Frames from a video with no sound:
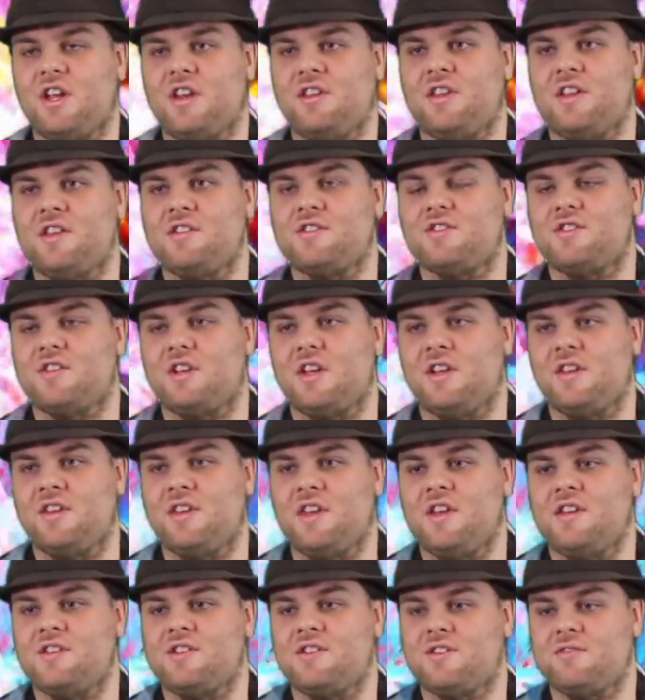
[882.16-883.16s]
in these in
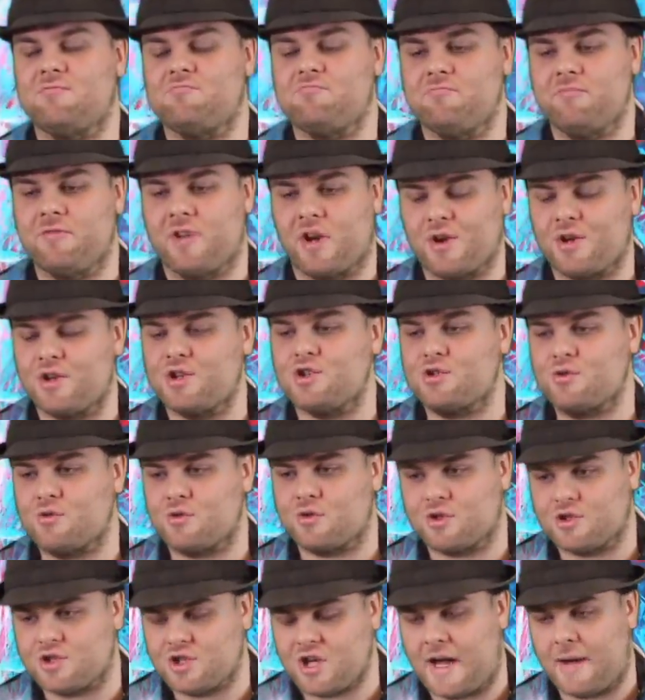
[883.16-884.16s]
these very
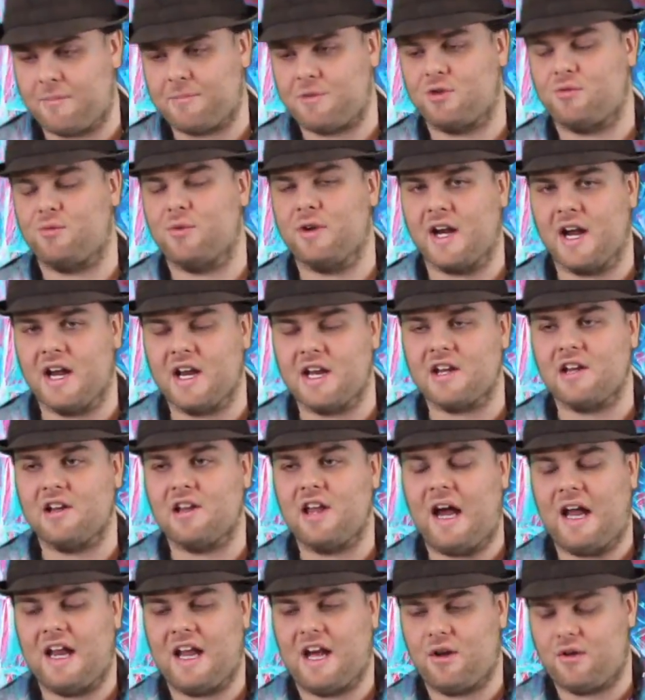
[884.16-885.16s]
short chapters. We're getting a
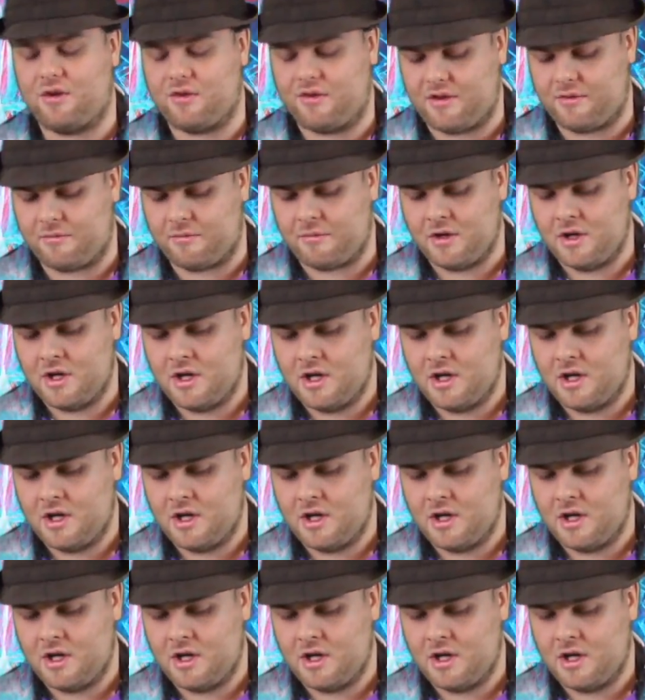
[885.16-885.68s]
lot out of them.